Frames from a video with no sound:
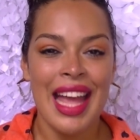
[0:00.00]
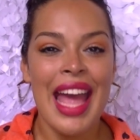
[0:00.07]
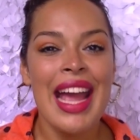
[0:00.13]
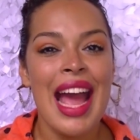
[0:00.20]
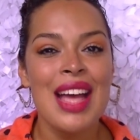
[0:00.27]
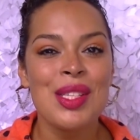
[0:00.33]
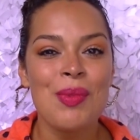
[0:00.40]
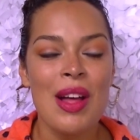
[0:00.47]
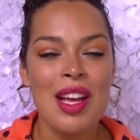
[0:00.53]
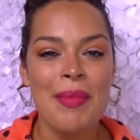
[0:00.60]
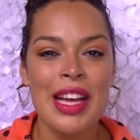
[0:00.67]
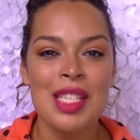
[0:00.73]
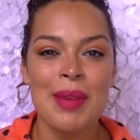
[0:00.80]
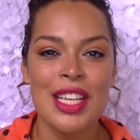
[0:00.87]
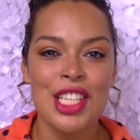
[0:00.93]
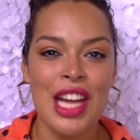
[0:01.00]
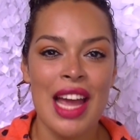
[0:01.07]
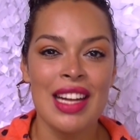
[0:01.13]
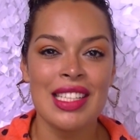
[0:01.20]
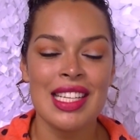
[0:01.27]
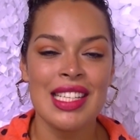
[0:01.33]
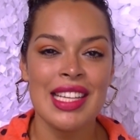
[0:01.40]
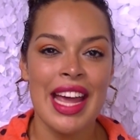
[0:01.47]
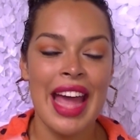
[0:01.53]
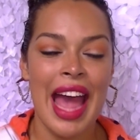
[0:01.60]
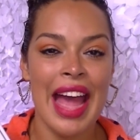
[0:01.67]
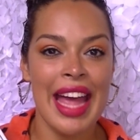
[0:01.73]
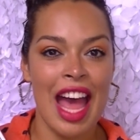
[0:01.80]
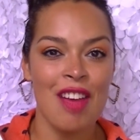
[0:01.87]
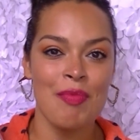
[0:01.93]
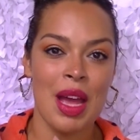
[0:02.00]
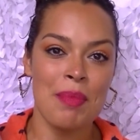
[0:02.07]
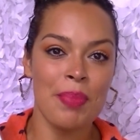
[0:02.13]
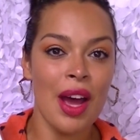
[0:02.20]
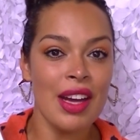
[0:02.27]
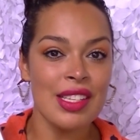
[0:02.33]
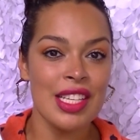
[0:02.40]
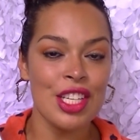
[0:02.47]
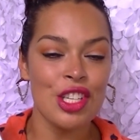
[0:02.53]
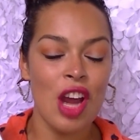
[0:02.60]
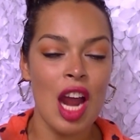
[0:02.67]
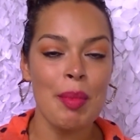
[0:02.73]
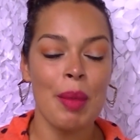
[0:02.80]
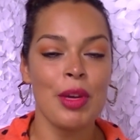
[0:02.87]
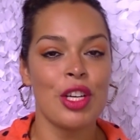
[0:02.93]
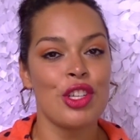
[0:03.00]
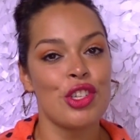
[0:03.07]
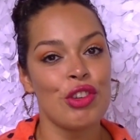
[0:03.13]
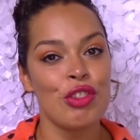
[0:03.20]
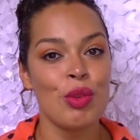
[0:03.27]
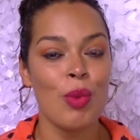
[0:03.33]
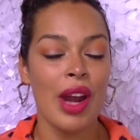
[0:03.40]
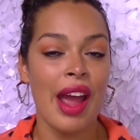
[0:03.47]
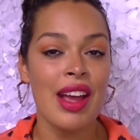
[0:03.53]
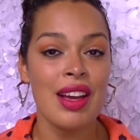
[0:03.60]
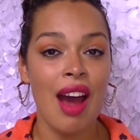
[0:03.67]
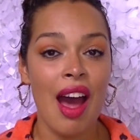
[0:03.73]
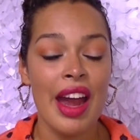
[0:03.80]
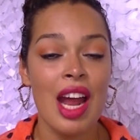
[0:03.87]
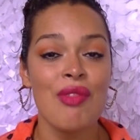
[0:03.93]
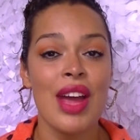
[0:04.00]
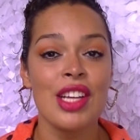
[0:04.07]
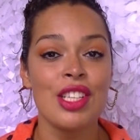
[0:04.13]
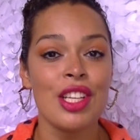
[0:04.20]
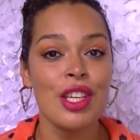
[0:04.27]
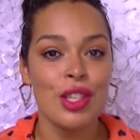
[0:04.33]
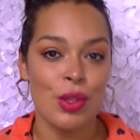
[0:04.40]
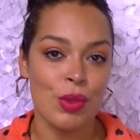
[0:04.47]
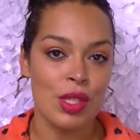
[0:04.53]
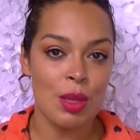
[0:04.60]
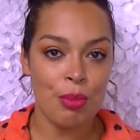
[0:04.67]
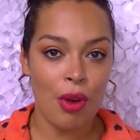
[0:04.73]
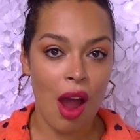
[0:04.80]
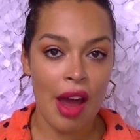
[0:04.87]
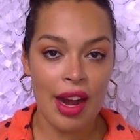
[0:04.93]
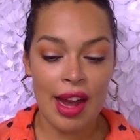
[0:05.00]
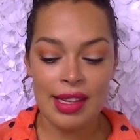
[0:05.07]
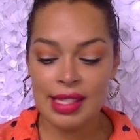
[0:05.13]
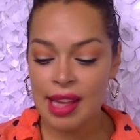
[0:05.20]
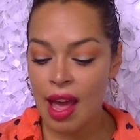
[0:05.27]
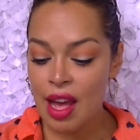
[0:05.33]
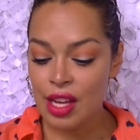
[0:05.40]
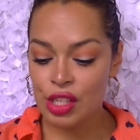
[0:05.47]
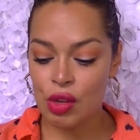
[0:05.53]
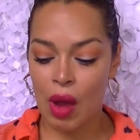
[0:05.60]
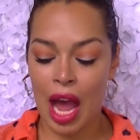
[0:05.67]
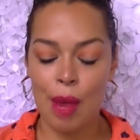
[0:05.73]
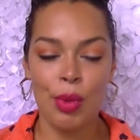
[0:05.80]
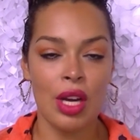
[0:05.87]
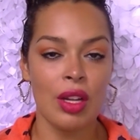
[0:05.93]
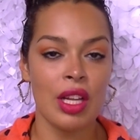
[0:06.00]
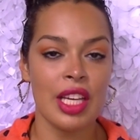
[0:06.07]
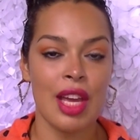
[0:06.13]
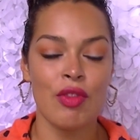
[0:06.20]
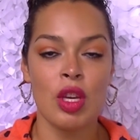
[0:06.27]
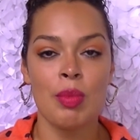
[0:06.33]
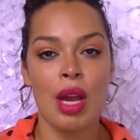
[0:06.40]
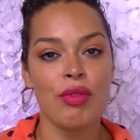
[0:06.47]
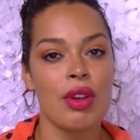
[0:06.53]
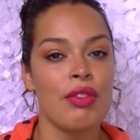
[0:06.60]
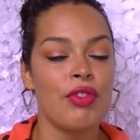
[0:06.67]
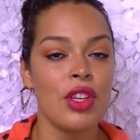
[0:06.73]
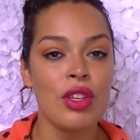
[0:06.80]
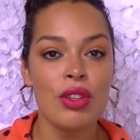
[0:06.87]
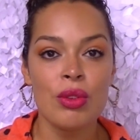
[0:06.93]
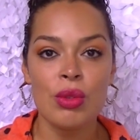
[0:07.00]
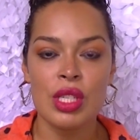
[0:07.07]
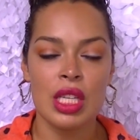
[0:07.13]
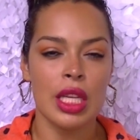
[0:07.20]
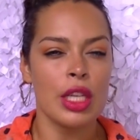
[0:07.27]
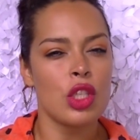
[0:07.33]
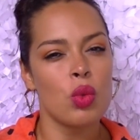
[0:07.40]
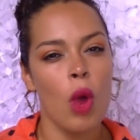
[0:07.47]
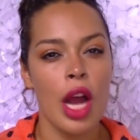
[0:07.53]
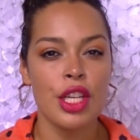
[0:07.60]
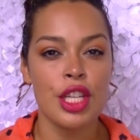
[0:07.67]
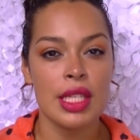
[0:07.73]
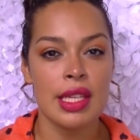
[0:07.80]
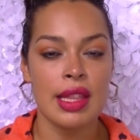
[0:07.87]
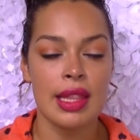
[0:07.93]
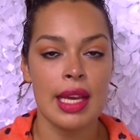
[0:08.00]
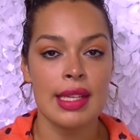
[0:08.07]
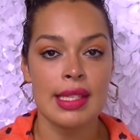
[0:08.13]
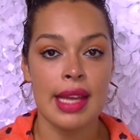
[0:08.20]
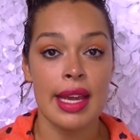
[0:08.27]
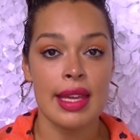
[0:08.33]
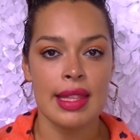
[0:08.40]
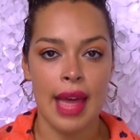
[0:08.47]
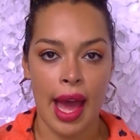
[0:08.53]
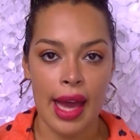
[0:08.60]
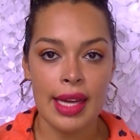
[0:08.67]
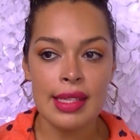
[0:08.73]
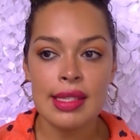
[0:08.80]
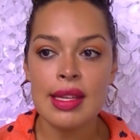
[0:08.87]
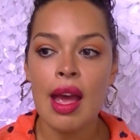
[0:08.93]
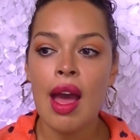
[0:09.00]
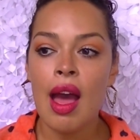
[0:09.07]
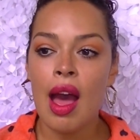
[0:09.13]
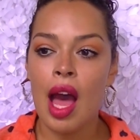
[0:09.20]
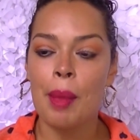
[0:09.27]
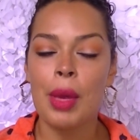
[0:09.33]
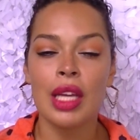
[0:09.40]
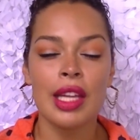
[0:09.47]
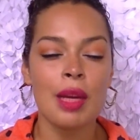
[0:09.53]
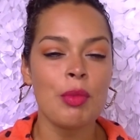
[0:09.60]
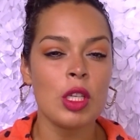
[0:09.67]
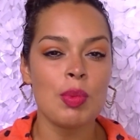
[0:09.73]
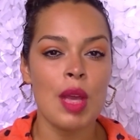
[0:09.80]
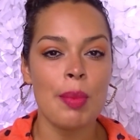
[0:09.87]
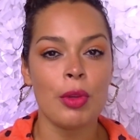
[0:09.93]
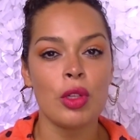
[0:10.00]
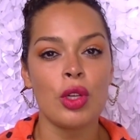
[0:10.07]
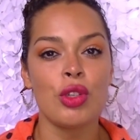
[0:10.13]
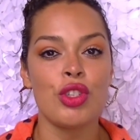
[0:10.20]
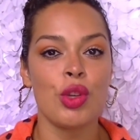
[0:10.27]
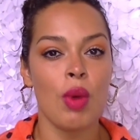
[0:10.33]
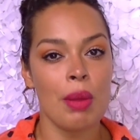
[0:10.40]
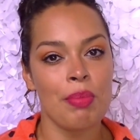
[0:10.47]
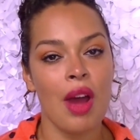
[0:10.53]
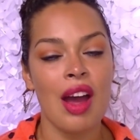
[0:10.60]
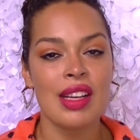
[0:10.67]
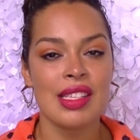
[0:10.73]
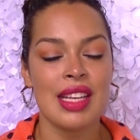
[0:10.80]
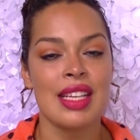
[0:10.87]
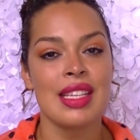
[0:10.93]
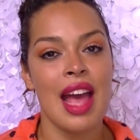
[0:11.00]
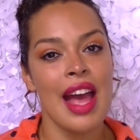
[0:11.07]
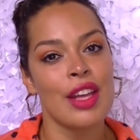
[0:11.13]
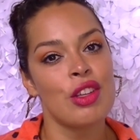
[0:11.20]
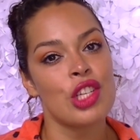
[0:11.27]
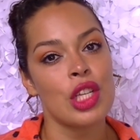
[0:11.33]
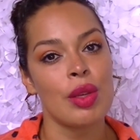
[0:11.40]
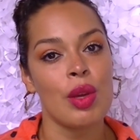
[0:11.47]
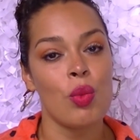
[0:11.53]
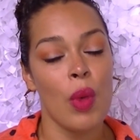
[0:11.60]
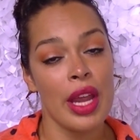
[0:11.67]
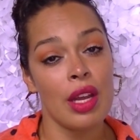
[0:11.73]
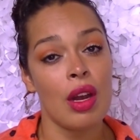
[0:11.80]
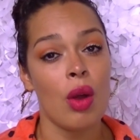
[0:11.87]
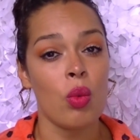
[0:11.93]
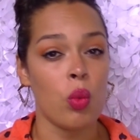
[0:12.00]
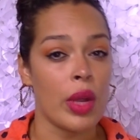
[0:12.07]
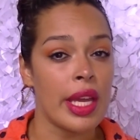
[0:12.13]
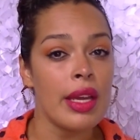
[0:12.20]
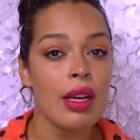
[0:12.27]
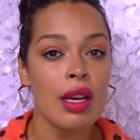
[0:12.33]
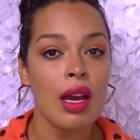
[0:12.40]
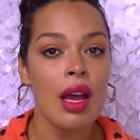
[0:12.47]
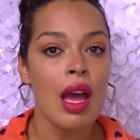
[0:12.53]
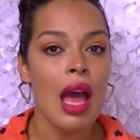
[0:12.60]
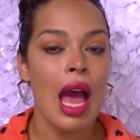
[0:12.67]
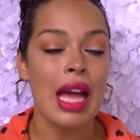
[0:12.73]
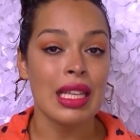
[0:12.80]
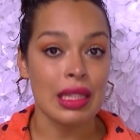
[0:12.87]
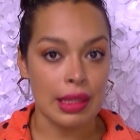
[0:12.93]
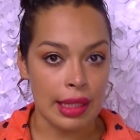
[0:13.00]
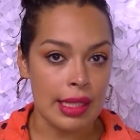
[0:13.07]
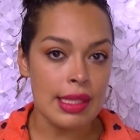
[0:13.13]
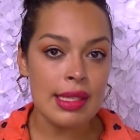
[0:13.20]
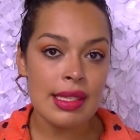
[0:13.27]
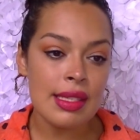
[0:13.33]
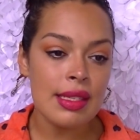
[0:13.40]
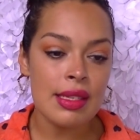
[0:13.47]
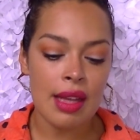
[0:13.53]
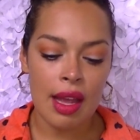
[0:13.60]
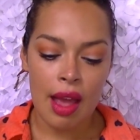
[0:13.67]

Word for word: Hey guys, welcome back to my channel. Today I have my BoxyCharm. I'm going to show you what I got. I've actually used the products, so I will give you my reviews and like swatches and things like that. Um, unlike most people who do unboxings, I usually wait a week at least